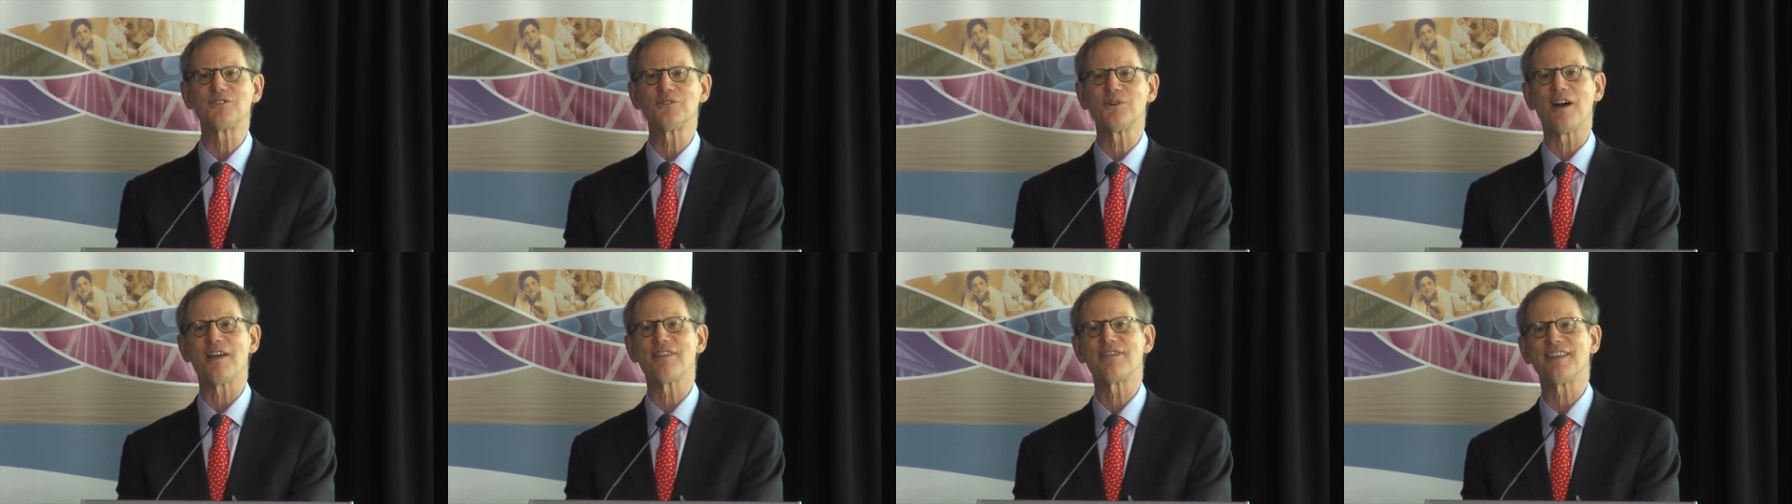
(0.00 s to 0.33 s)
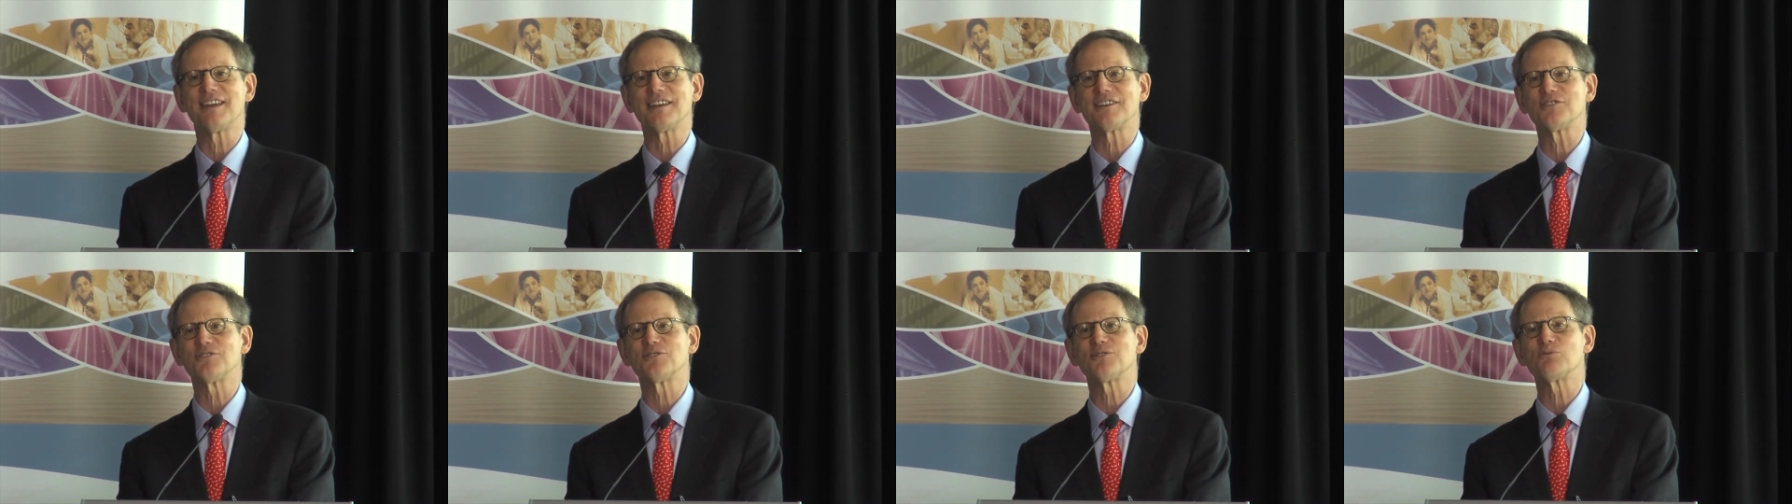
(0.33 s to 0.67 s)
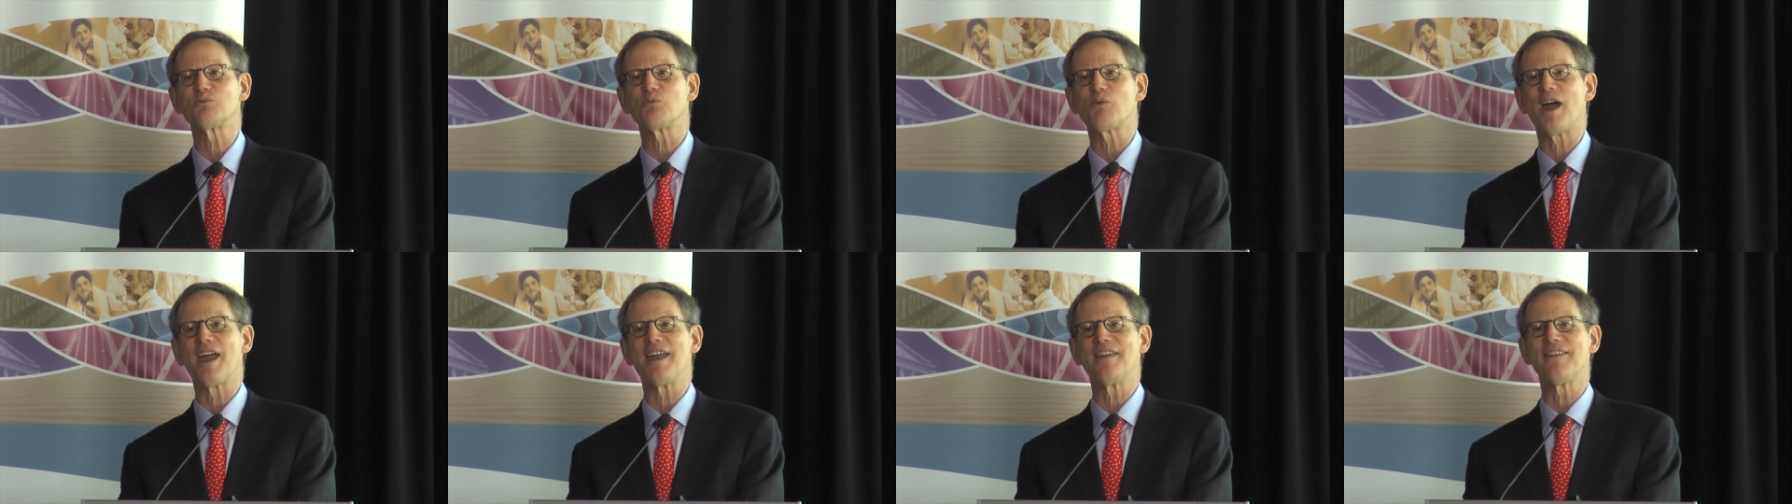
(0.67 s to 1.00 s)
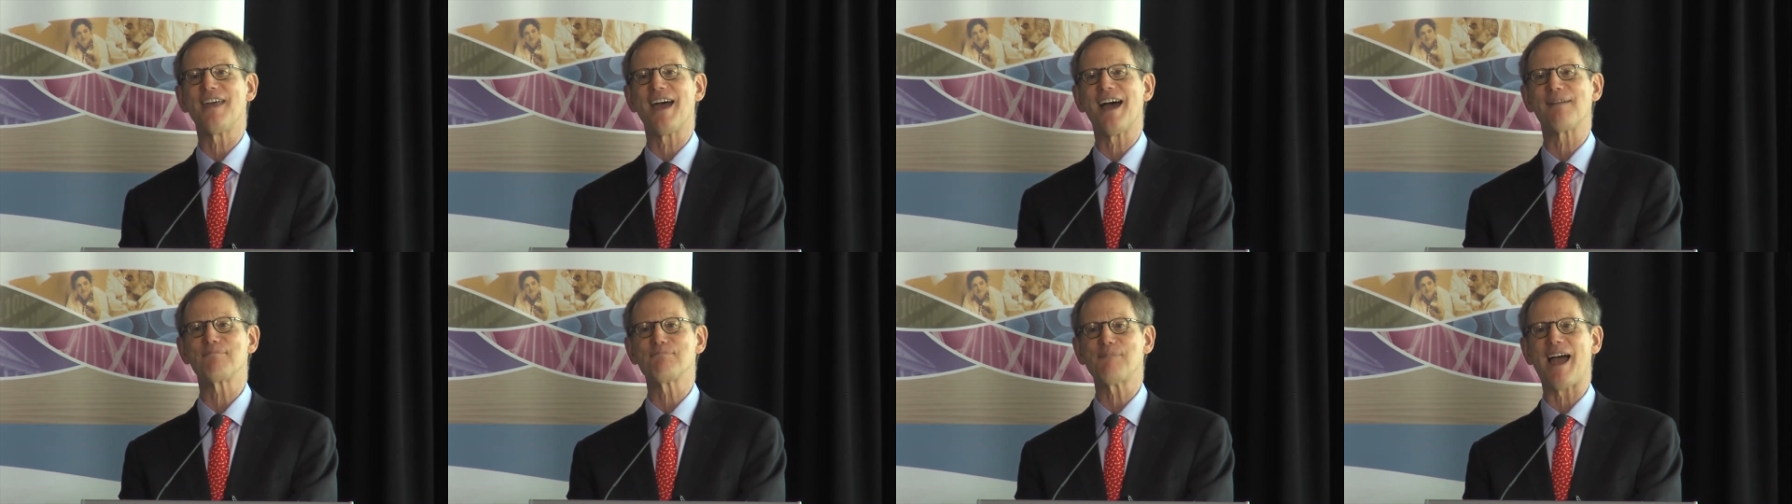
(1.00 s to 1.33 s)
who I think is way
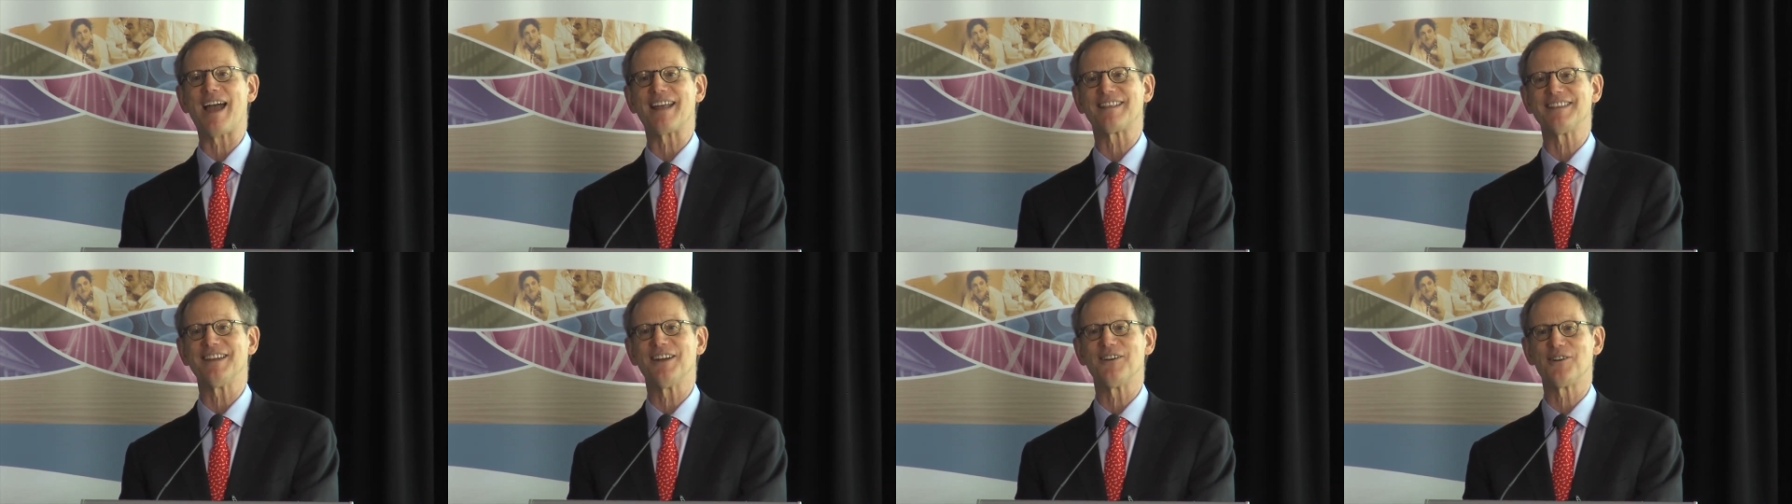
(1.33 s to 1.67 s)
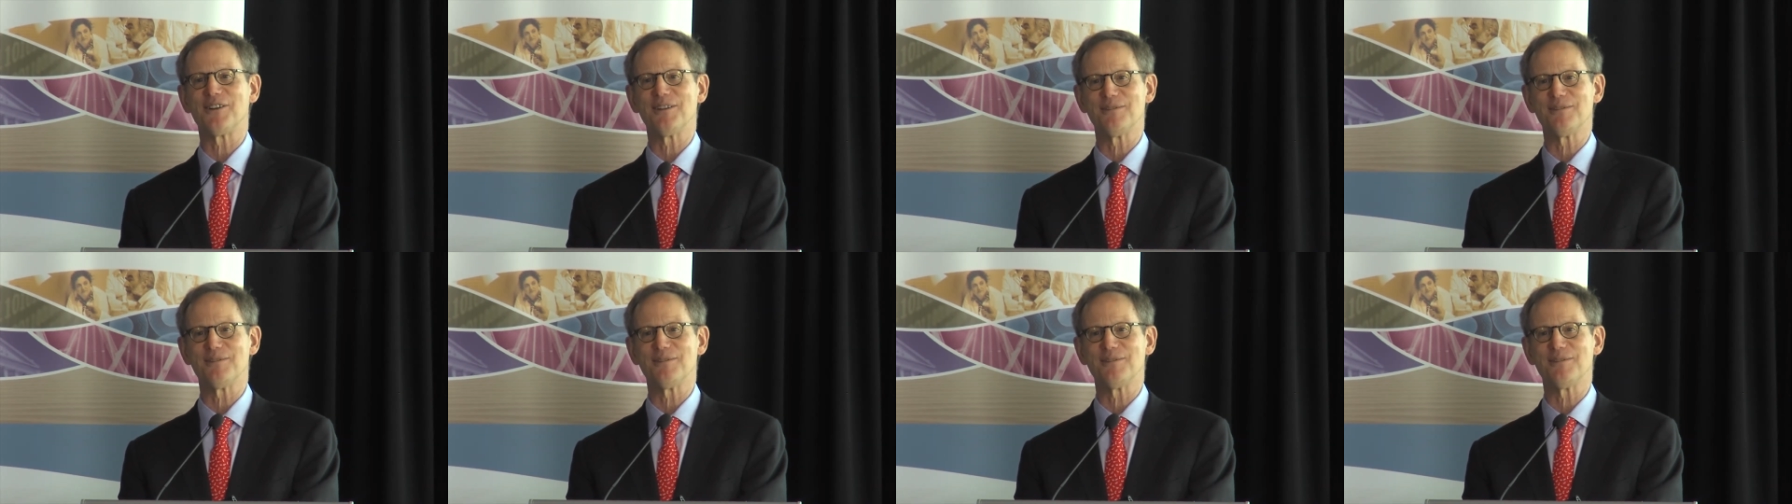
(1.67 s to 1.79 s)
back there